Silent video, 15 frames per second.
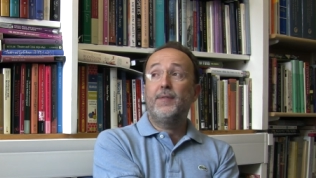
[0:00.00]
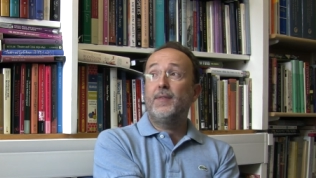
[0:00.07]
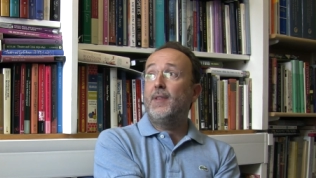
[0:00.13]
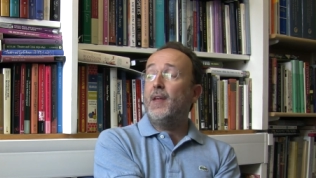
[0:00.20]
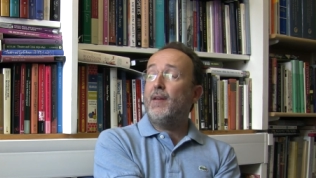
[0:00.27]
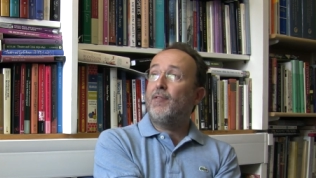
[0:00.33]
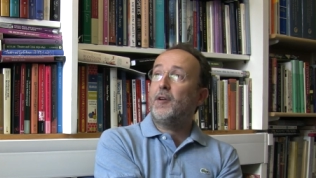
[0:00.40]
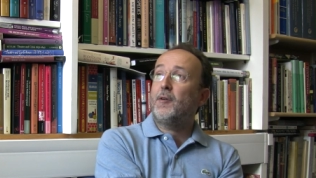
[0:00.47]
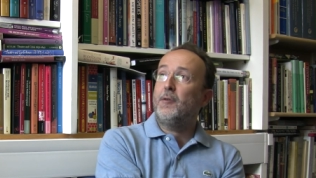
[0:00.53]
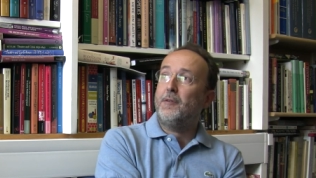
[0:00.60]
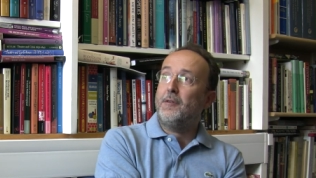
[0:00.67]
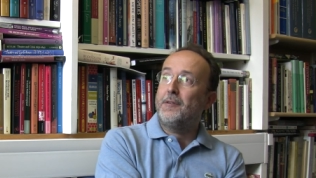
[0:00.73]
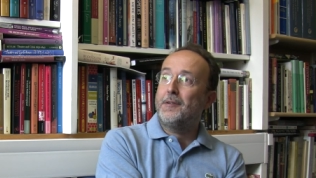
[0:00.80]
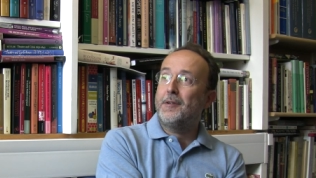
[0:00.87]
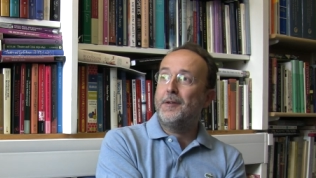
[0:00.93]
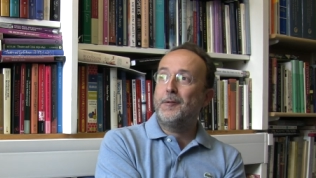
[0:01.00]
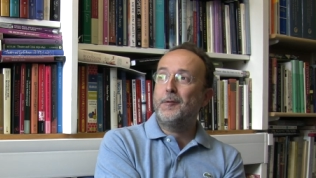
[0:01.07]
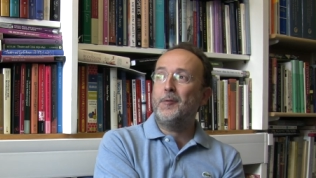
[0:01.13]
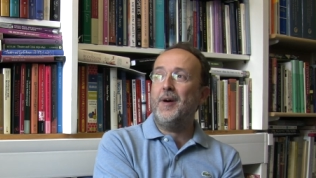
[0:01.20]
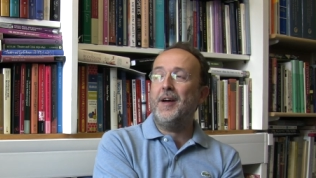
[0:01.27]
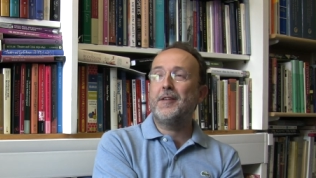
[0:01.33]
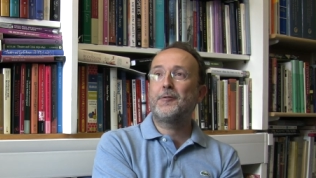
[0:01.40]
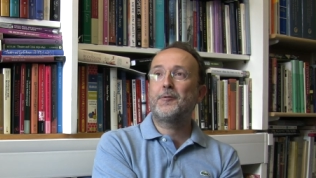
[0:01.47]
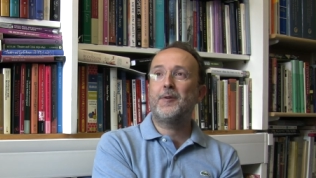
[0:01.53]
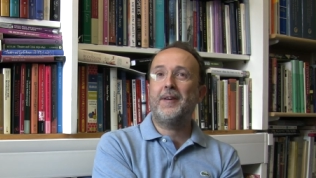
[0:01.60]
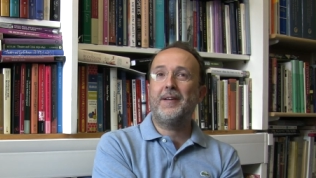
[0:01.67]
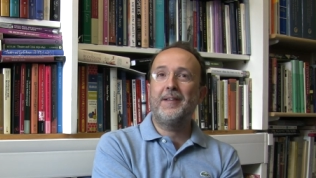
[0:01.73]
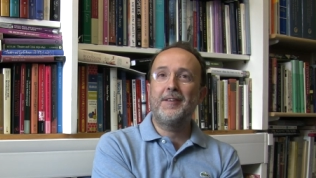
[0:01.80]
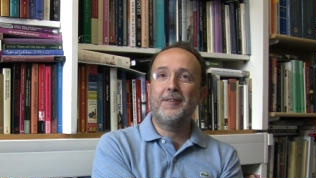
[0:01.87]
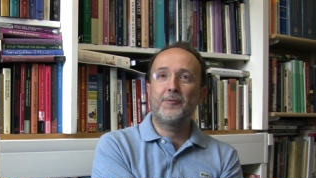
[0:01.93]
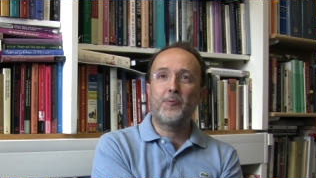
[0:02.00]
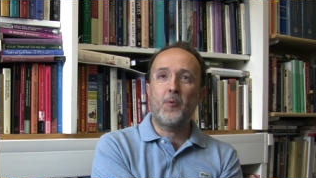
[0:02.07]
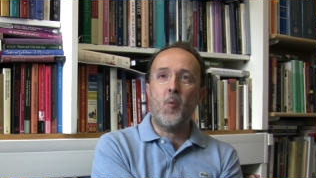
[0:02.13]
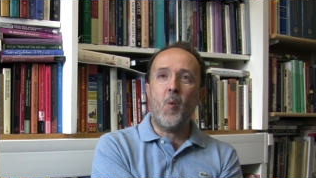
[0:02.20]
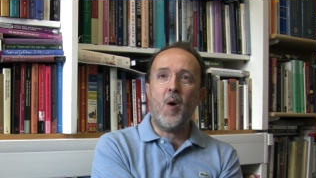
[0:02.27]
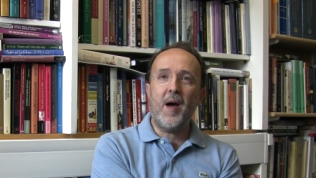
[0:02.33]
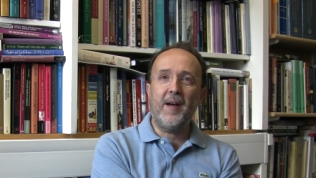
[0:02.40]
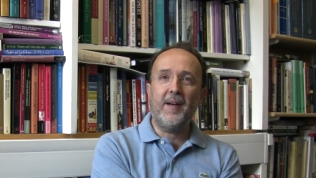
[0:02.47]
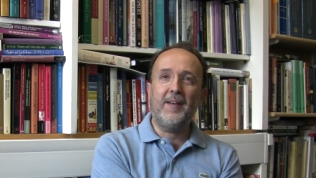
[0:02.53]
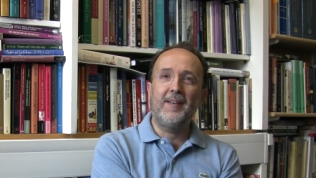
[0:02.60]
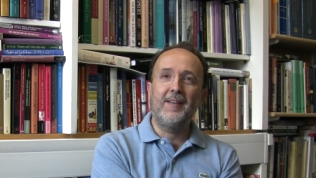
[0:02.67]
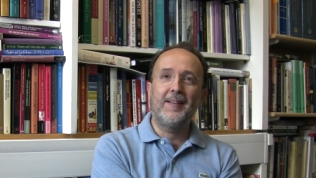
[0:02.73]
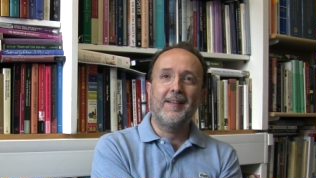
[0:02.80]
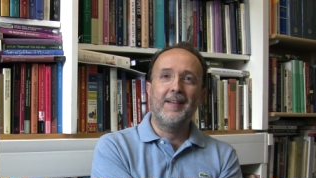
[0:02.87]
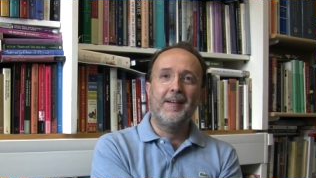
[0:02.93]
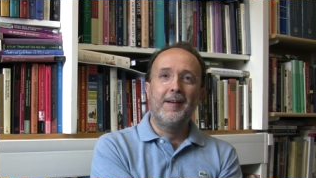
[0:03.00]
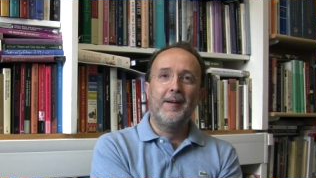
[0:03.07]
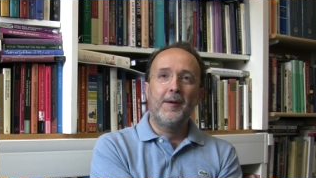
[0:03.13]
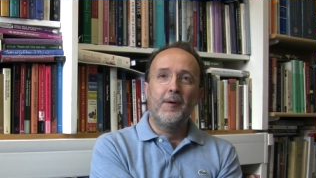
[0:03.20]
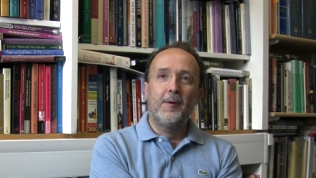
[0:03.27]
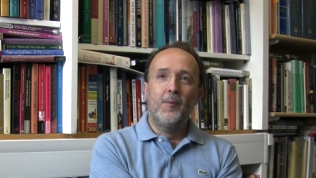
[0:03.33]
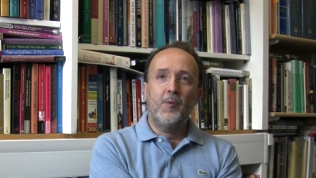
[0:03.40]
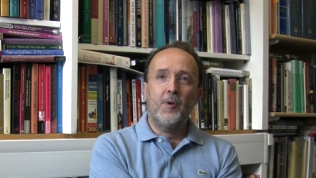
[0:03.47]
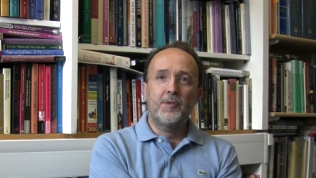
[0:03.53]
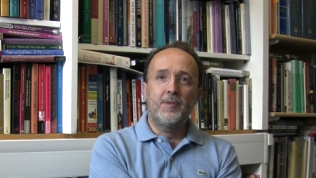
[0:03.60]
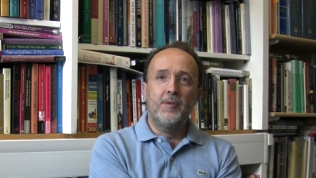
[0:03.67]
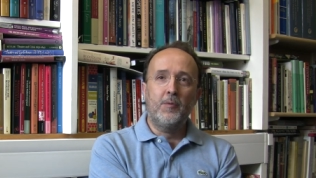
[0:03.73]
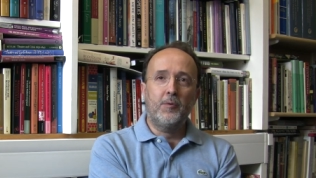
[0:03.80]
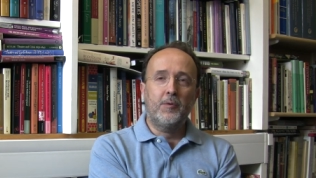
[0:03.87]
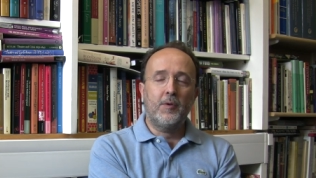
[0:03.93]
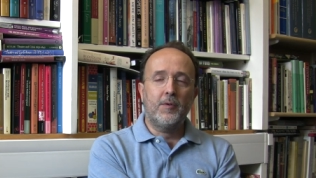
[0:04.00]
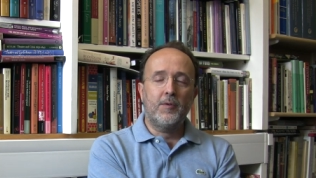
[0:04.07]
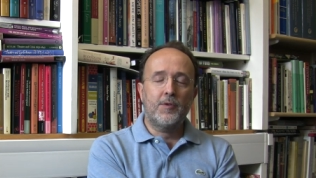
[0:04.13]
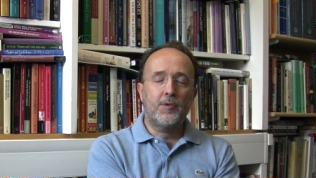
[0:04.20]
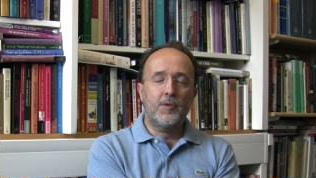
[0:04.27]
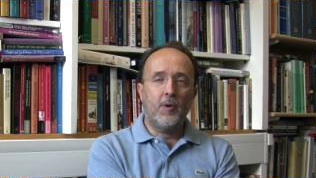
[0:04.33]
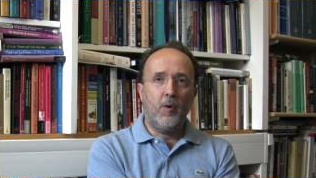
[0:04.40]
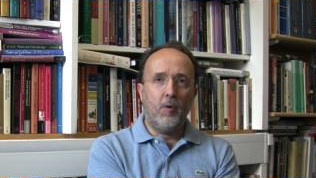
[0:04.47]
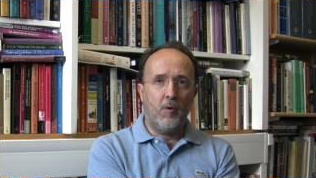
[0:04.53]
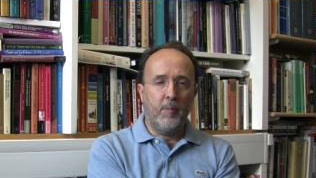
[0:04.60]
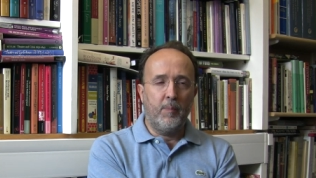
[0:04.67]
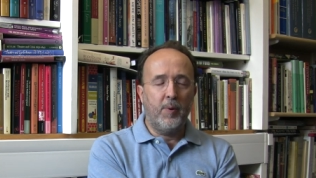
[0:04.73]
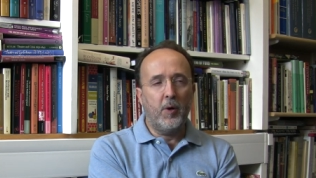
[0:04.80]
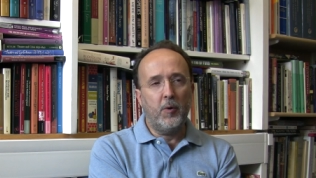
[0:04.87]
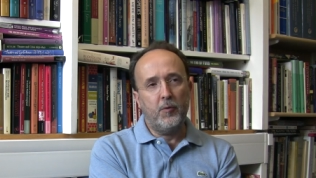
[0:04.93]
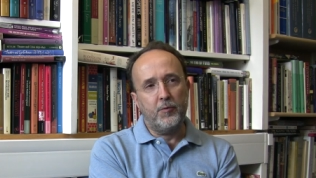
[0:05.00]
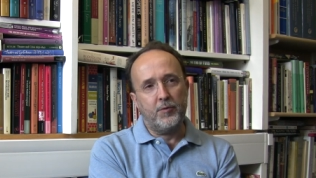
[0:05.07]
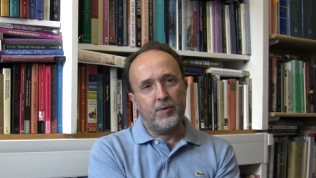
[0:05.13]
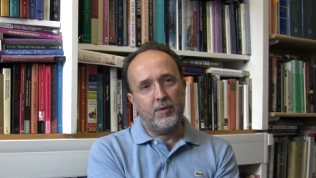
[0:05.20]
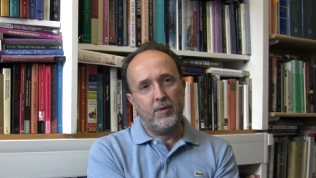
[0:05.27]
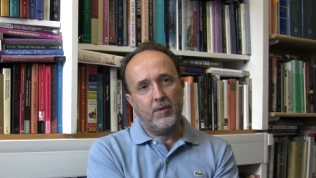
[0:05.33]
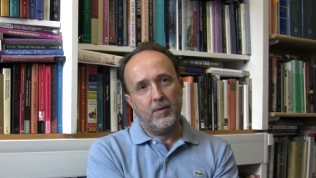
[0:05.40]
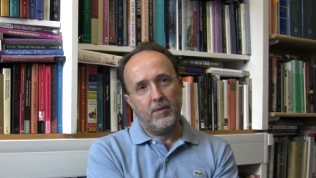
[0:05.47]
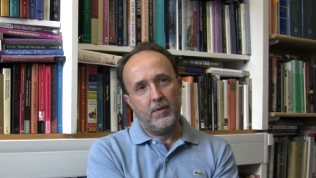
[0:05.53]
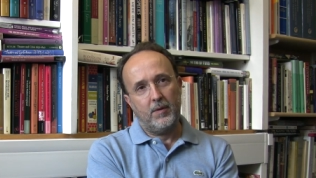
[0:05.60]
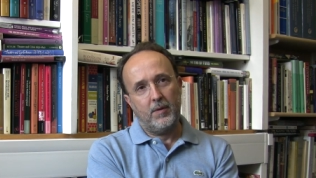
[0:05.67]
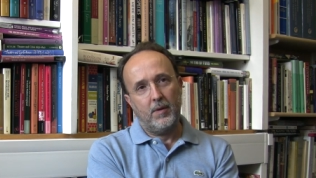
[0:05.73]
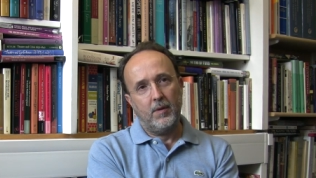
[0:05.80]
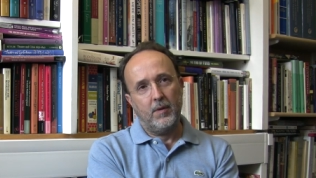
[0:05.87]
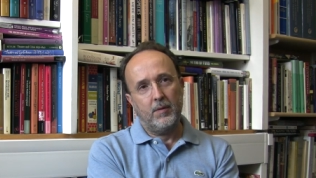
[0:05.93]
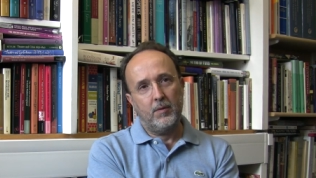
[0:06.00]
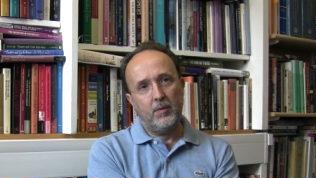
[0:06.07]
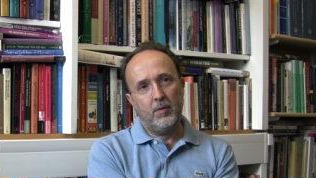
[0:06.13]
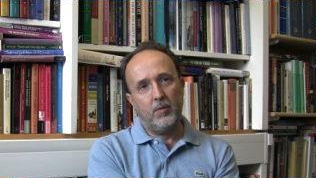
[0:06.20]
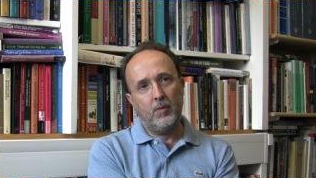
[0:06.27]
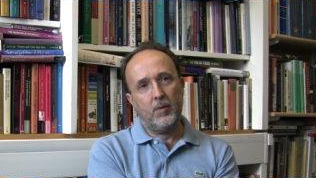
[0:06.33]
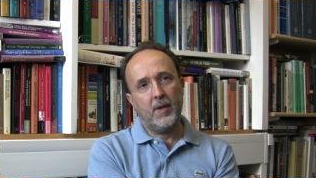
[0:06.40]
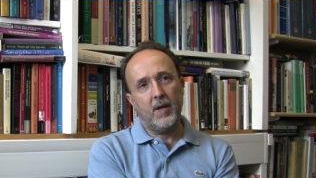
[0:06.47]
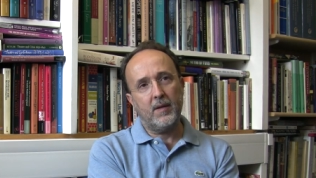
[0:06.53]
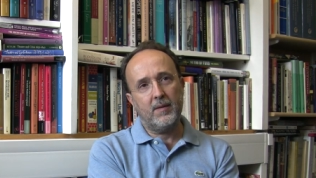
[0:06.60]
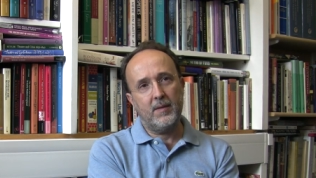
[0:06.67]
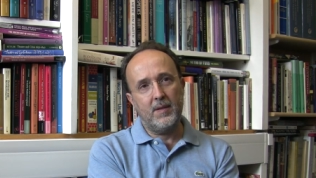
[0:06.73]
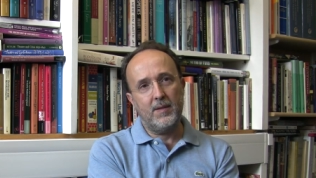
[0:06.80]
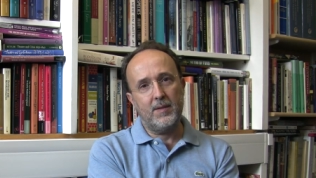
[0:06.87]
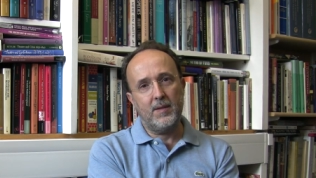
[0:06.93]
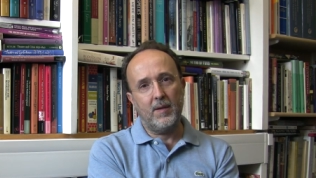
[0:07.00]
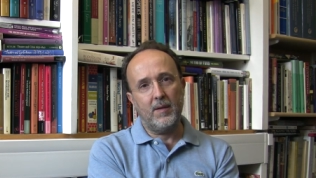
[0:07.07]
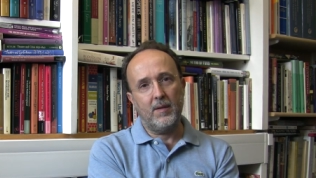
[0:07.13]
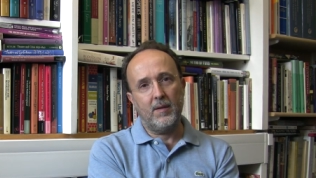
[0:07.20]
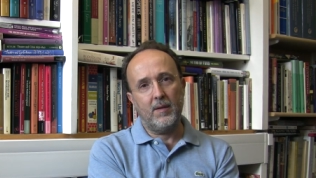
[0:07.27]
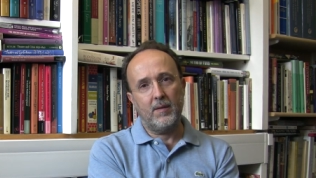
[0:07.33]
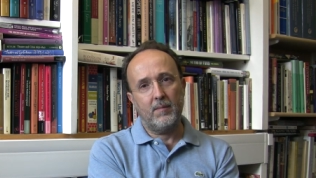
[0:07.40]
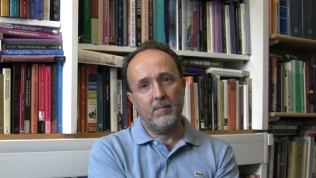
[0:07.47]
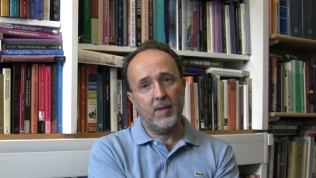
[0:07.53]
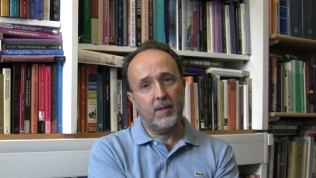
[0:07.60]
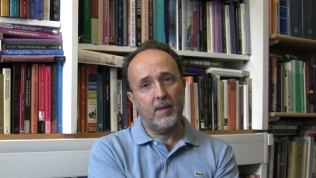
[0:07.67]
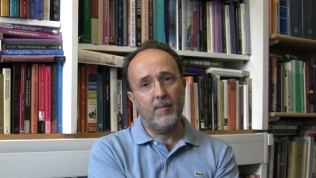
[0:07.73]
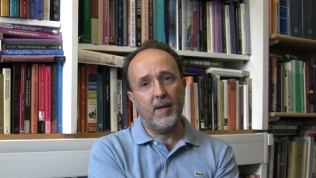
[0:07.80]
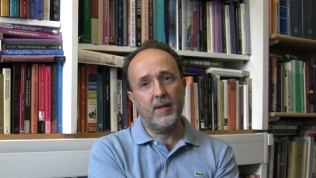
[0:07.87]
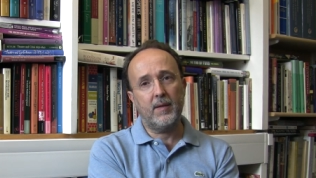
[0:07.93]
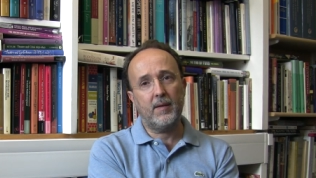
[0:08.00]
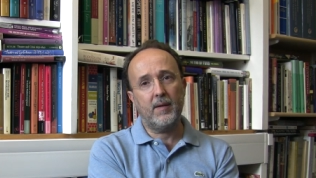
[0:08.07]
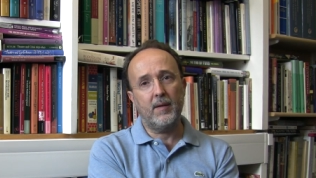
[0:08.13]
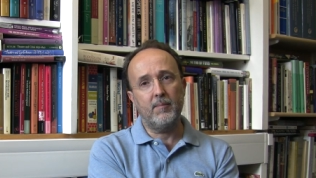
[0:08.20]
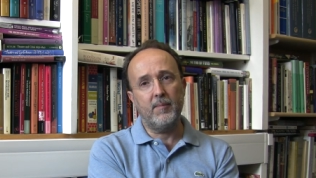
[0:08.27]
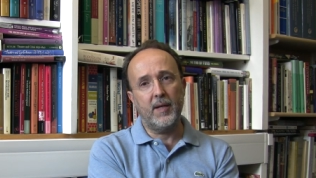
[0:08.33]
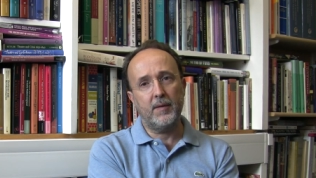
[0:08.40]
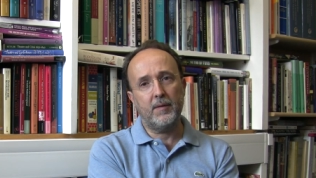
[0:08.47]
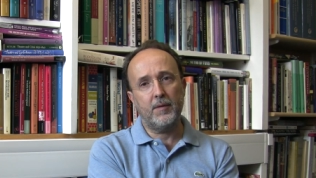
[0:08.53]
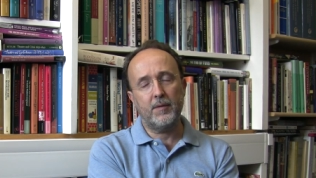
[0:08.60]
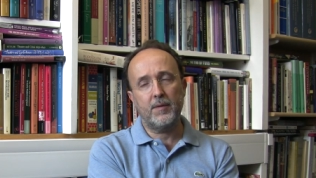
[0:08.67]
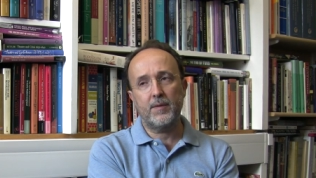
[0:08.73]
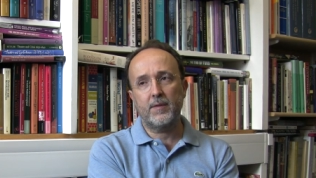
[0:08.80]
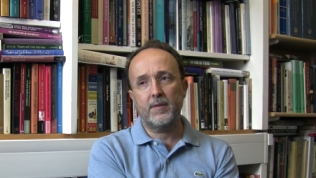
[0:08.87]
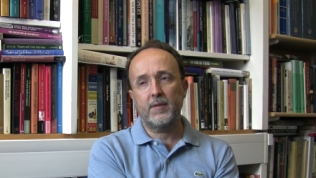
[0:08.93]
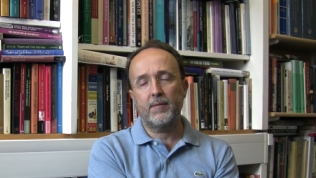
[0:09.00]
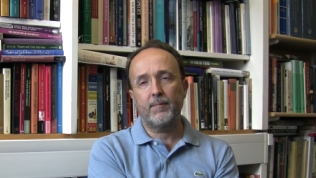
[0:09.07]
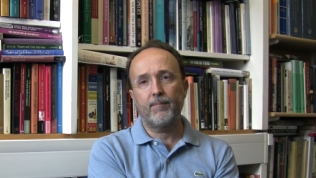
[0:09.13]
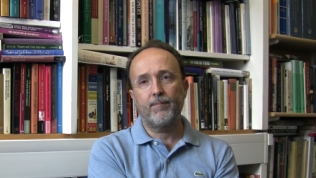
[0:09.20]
difficult to answer is why was Newton so opposed to Cartesian mathematical methods?